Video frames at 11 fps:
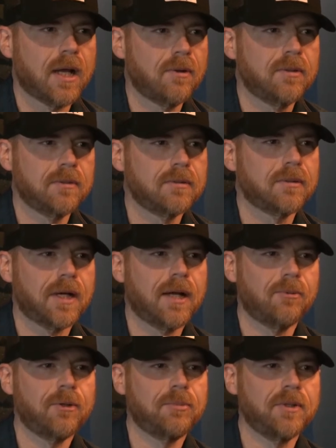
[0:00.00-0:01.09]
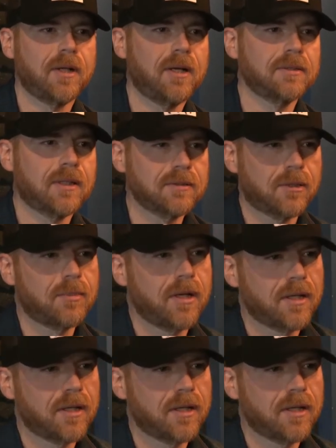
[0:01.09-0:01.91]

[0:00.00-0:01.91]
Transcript: I will, I will put hot sauce on my.